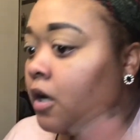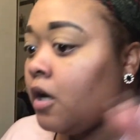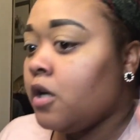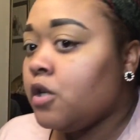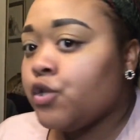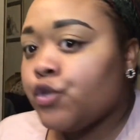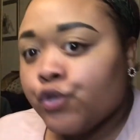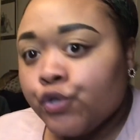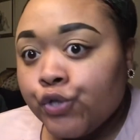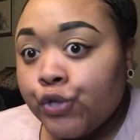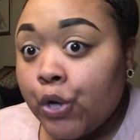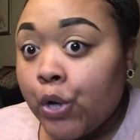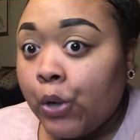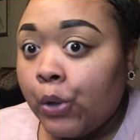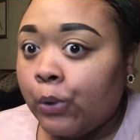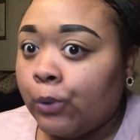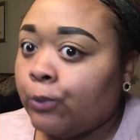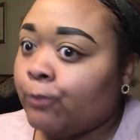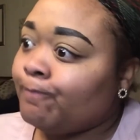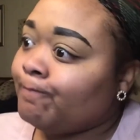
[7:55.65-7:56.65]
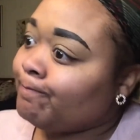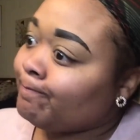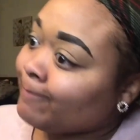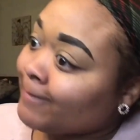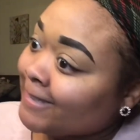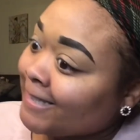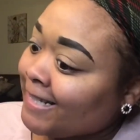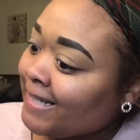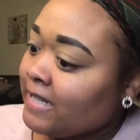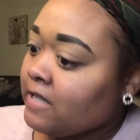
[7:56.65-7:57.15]
So,
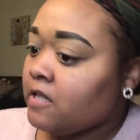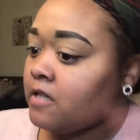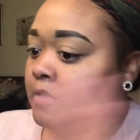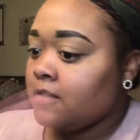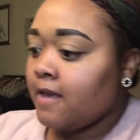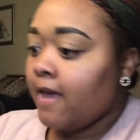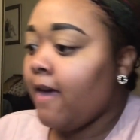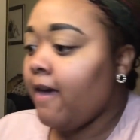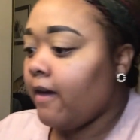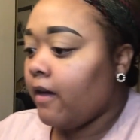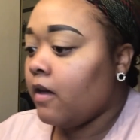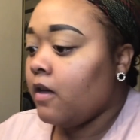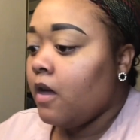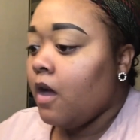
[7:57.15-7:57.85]
yeah.